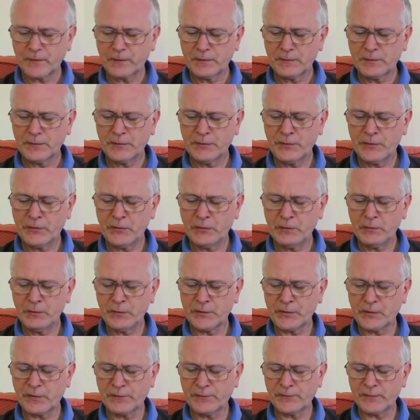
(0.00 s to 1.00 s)
The dew was
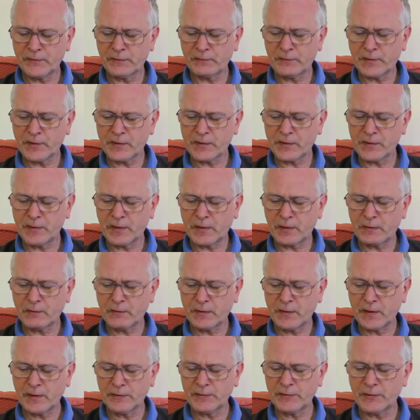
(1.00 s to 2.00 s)
off the grass now,
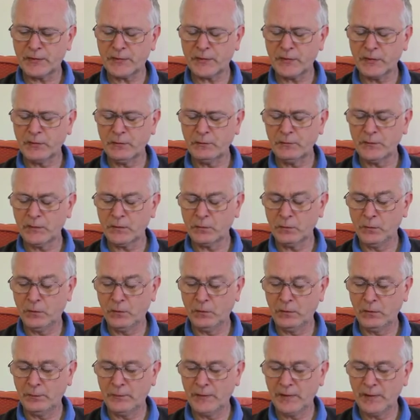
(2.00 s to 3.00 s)
and the sun was
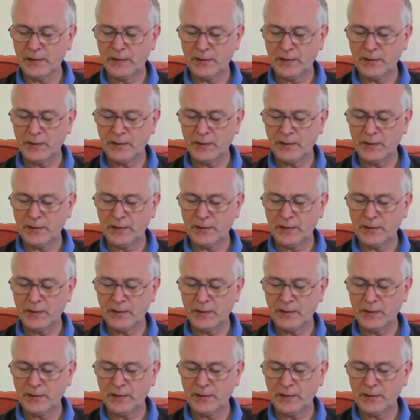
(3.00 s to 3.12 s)
warm.